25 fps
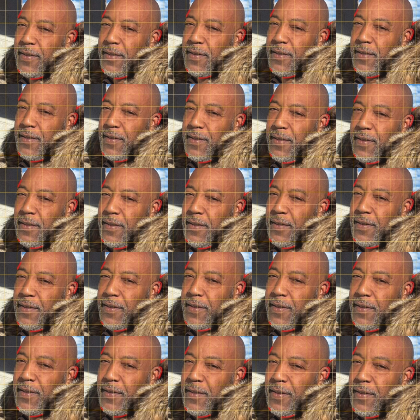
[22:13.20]
add it back
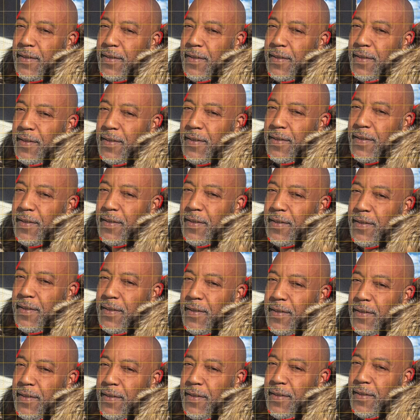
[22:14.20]
in.
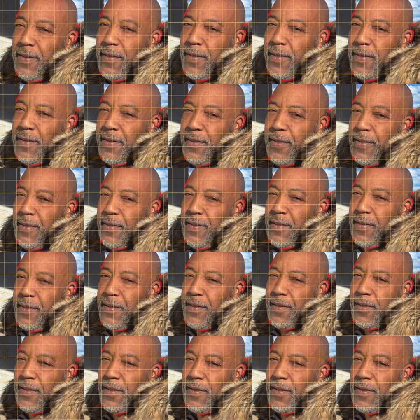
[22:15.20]
Wrong color, sorry.